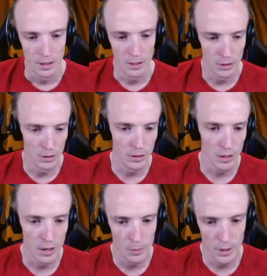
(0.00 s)
I do
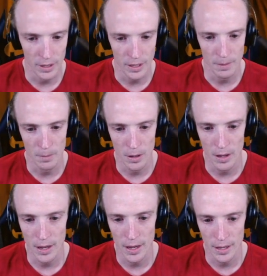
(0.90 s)
kind of want to get
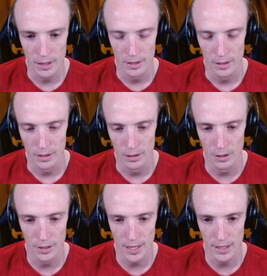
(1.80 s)
my
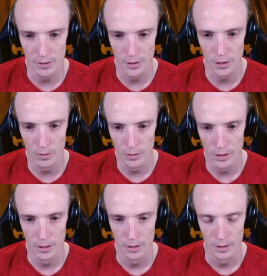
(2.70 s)
Lotads evolved.